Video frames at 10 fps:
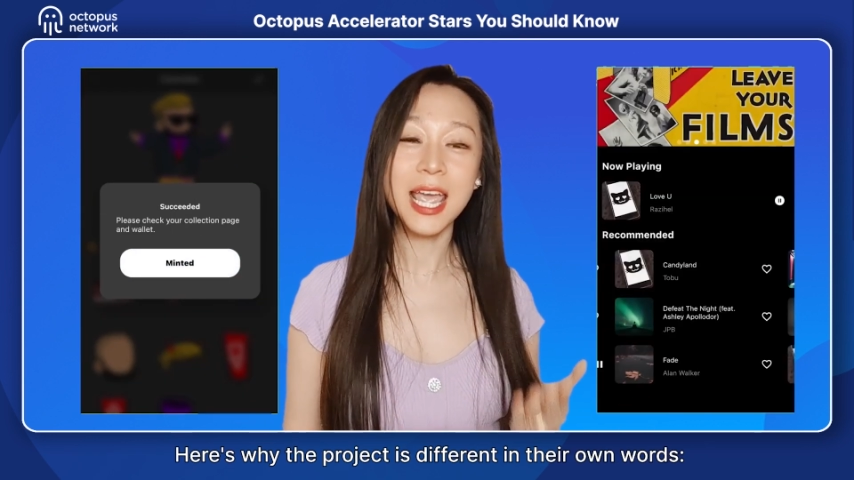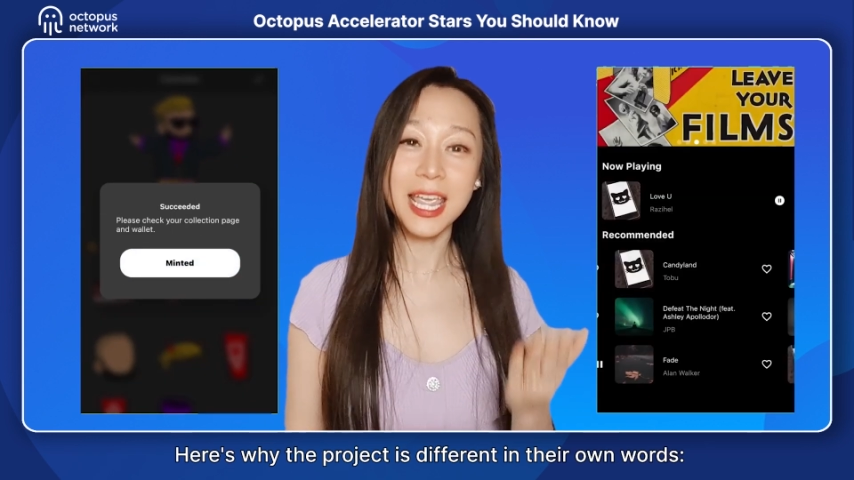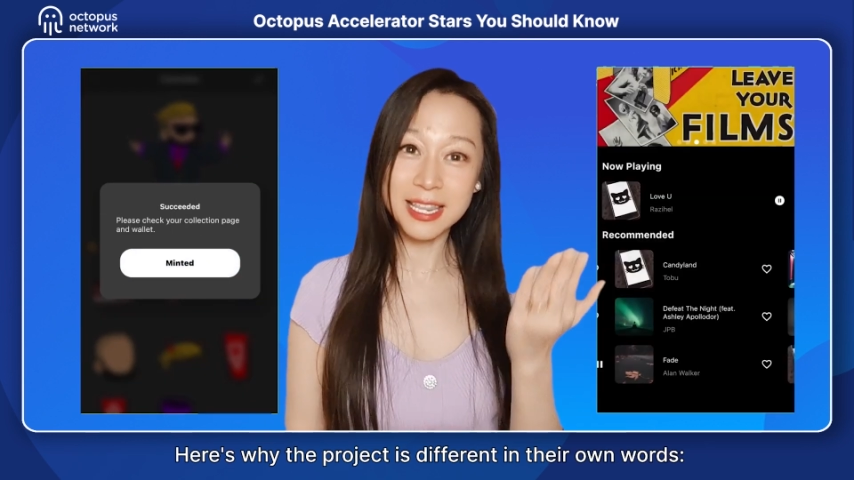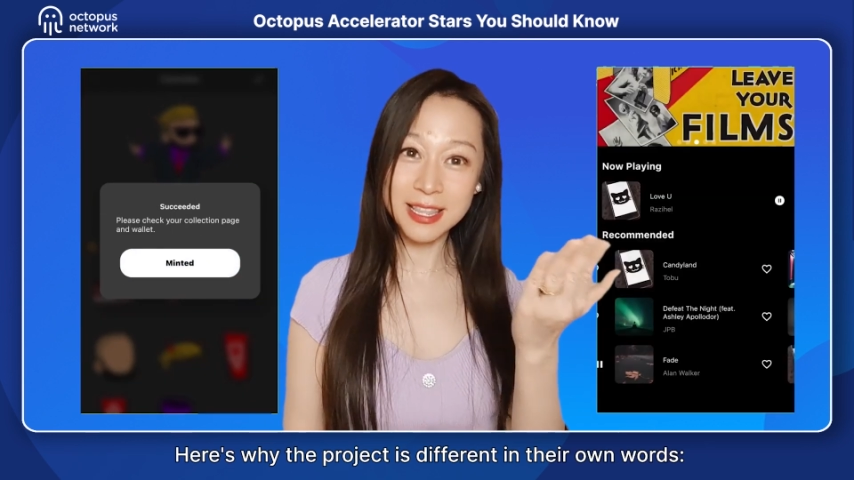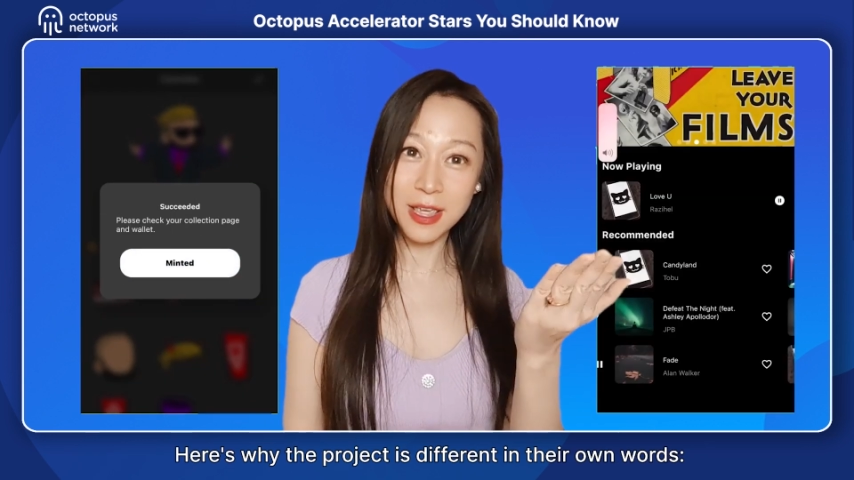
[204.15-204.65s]

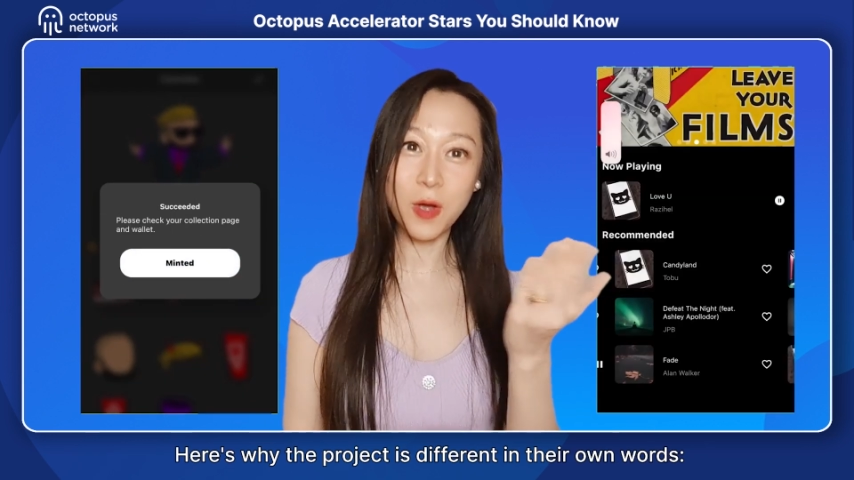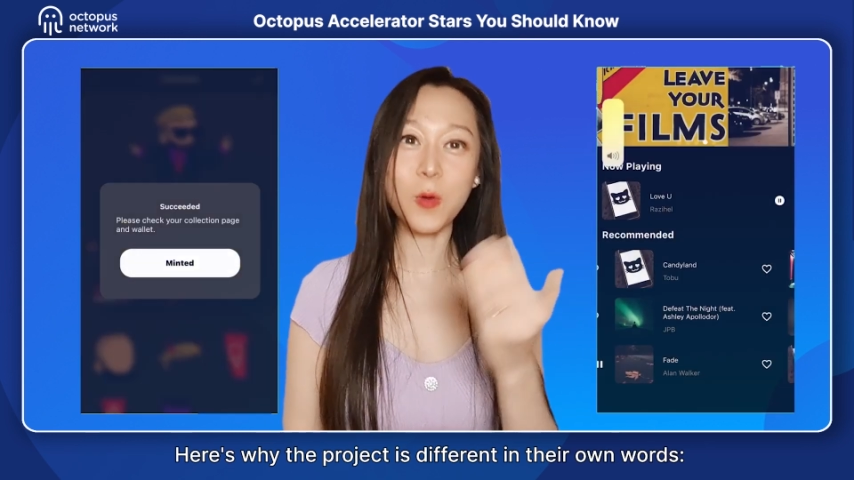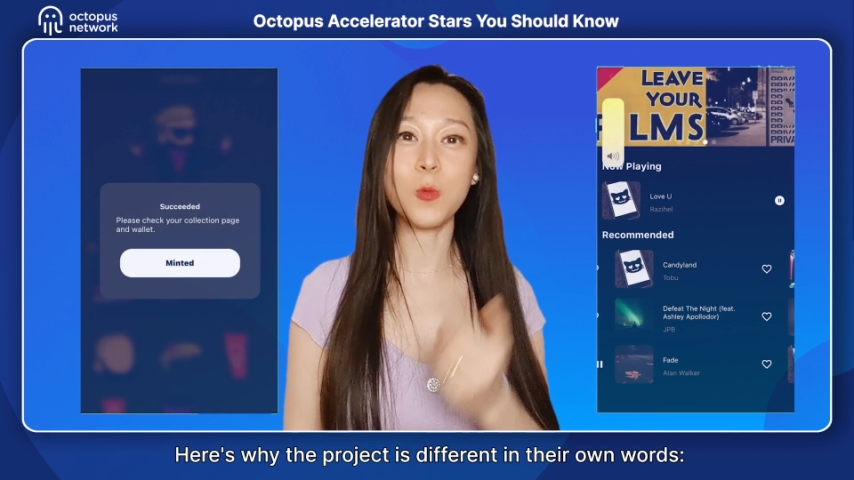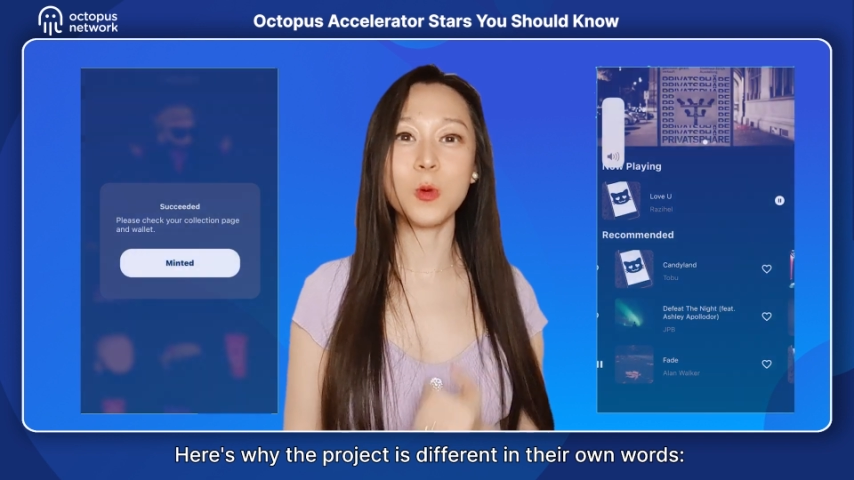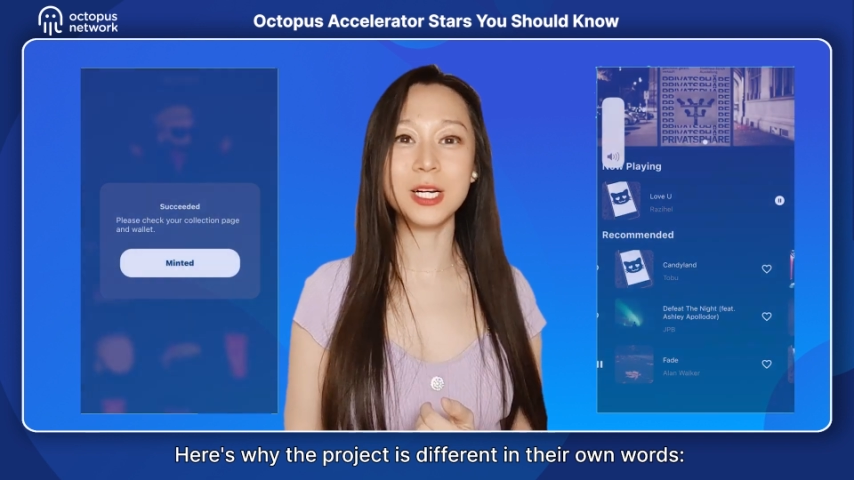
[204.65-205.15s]
in their
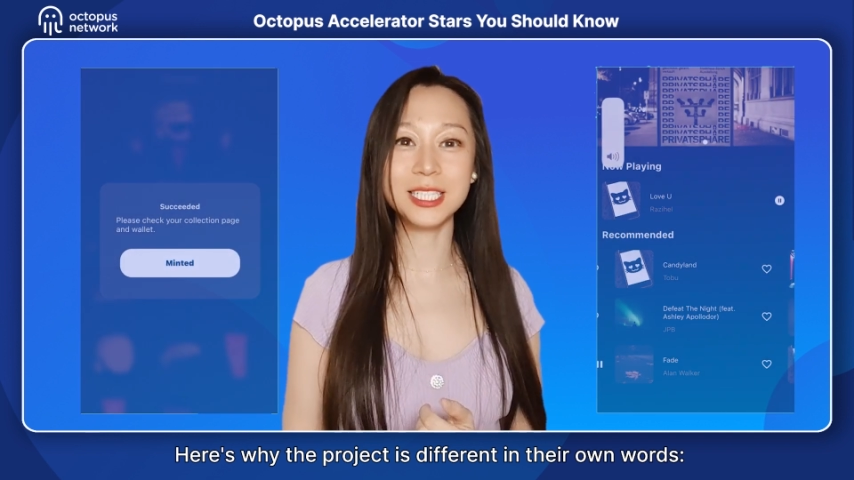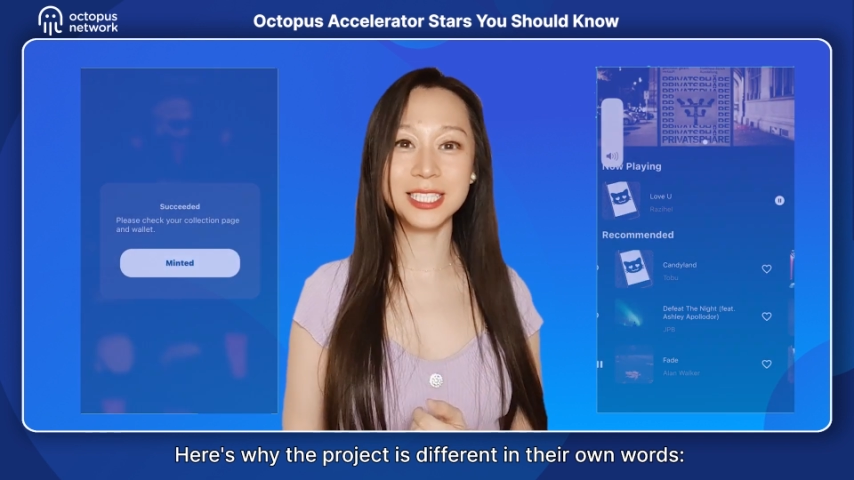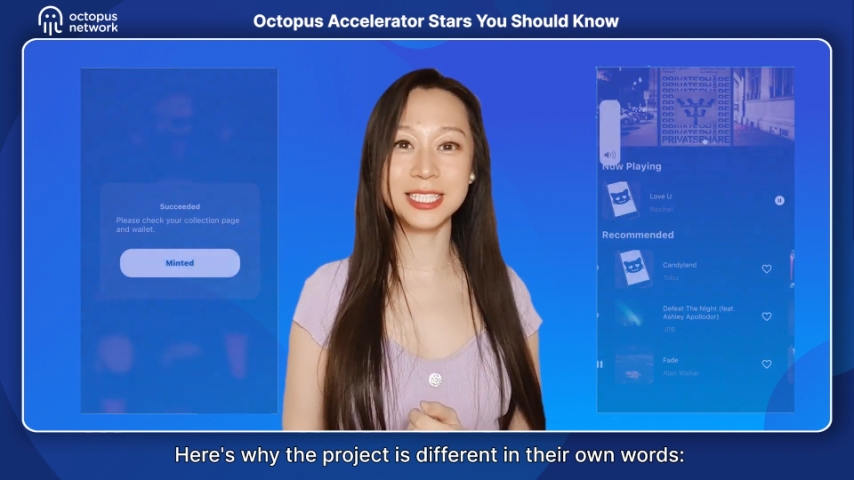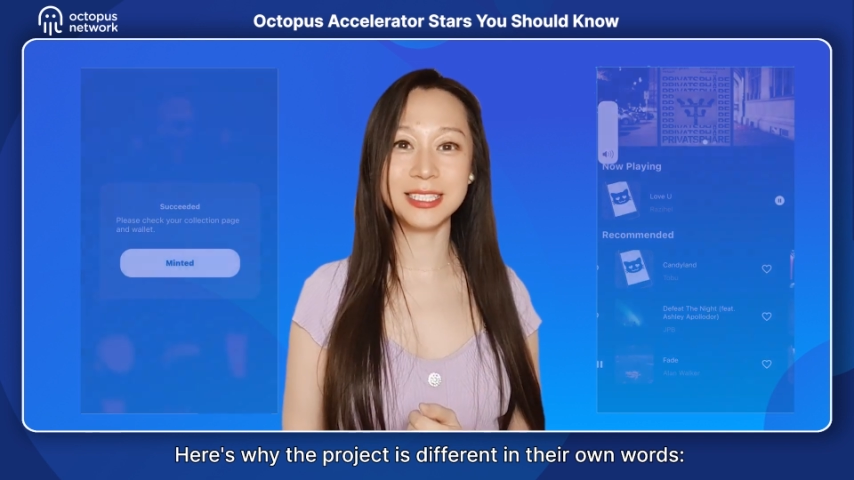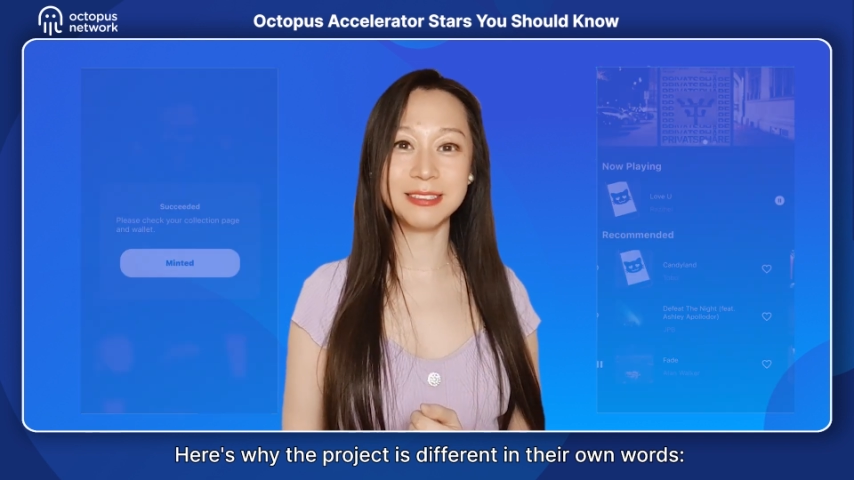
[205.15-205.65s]
own
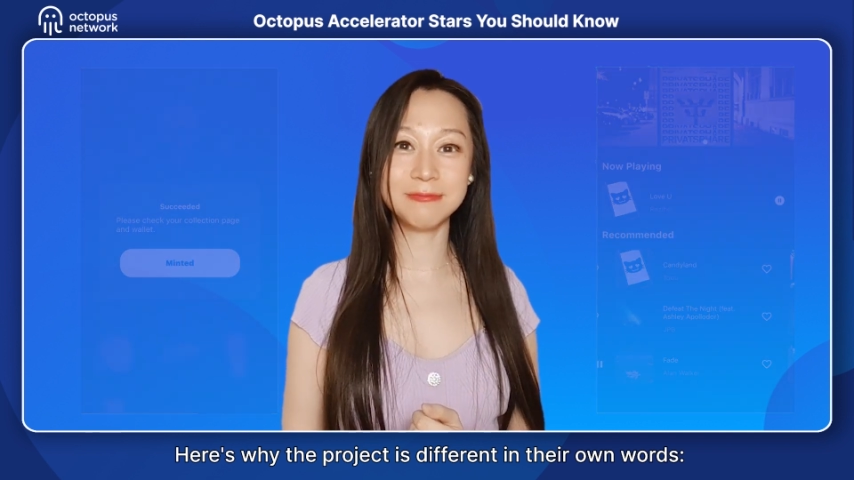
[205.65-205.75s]
words.